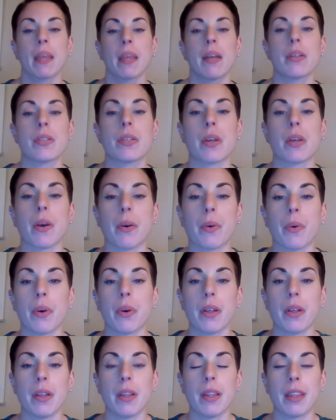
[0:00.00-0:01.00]

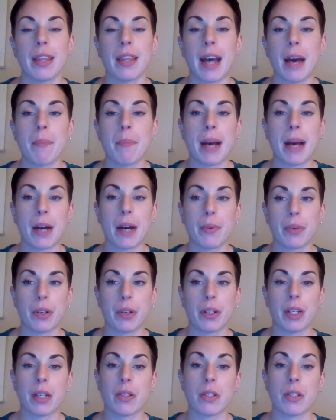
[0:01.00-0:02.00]
So that power
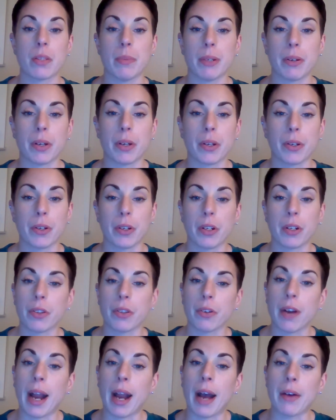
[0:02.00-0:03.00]
needs to be recruited
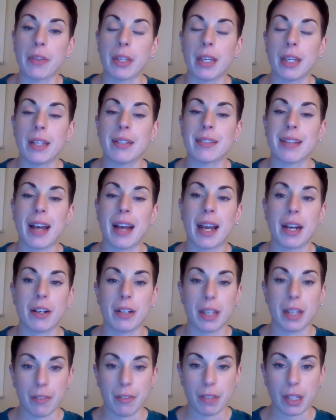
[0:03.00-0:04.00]
throughout the
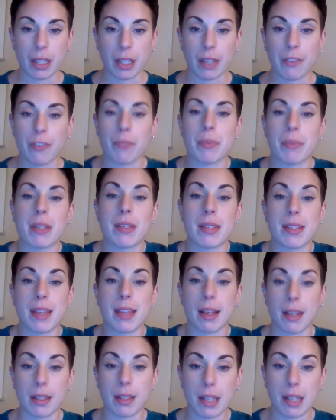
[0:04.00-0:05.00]
entirety of the lift from the
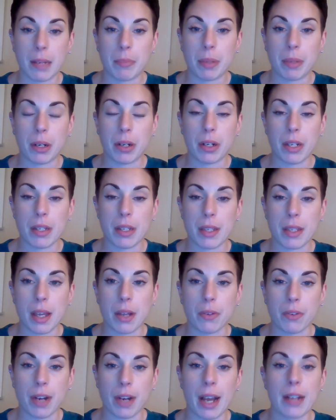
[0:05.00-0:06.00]
second that bar is
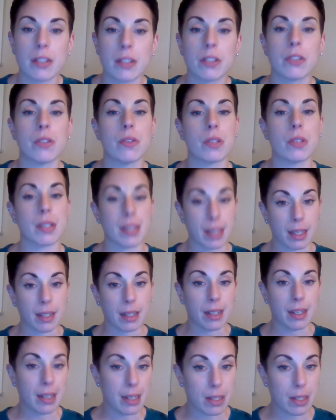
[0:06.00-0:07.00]
unracked to the
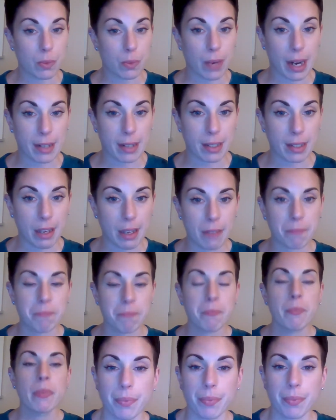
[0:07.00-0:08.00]
second it is racked again.
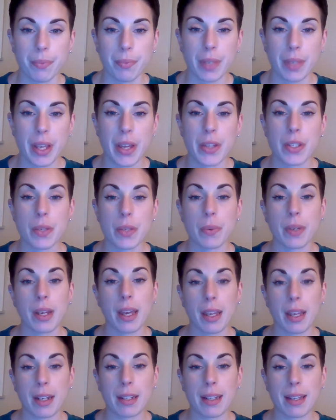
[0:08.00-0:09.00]
So in
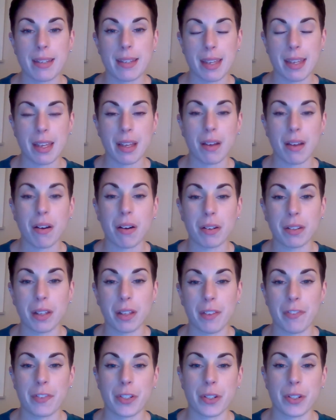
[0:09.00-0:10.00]
analyzing our
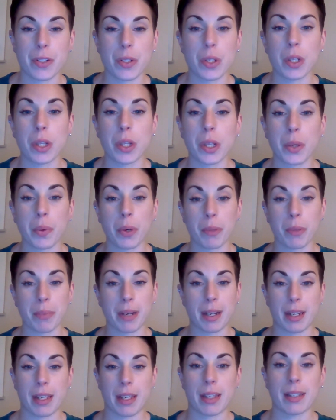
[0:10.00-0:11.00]
lifters' lower
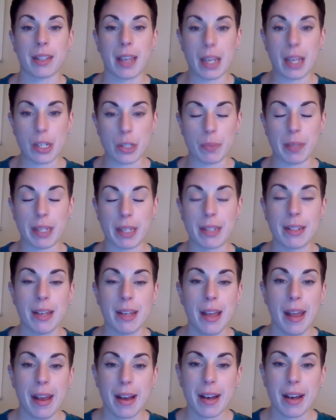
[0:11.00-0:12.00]
body engagement,
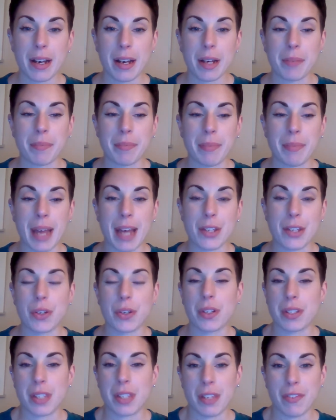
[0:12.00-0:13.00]
as you
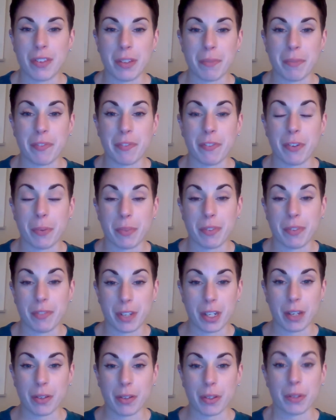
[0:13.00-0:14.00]
could see from the
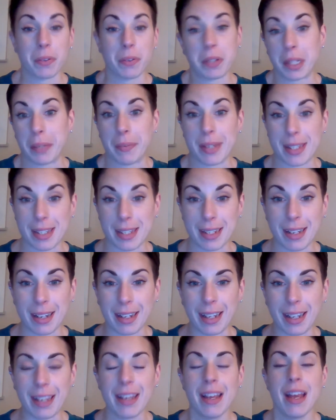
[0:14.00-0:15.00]
video, there really wasn't
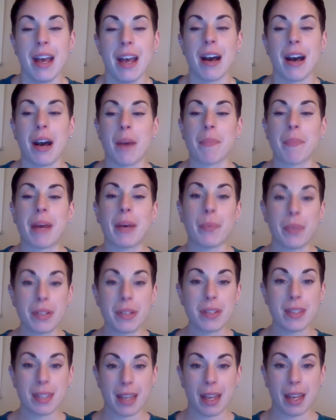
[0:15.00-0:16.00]
any. I
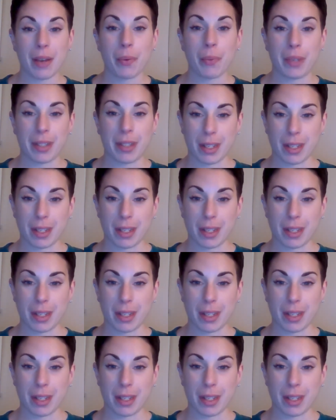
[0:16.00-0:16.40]
will say one